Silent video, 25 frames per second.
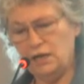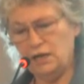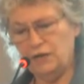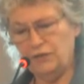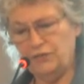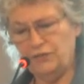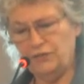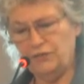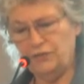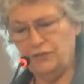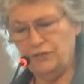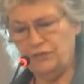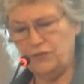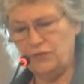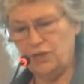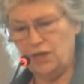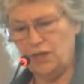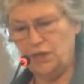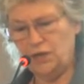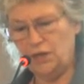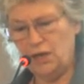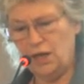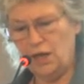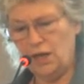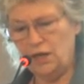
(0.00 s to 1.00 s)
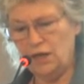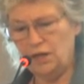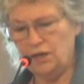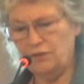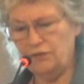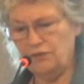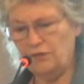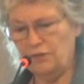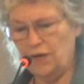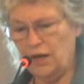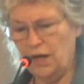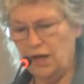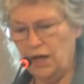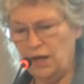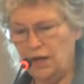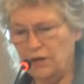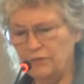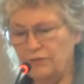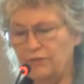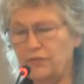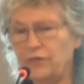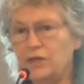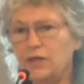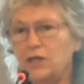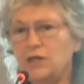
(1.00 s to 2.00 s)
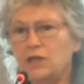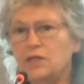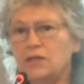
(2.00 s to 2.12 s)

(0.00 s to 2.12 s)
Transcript: in 1595,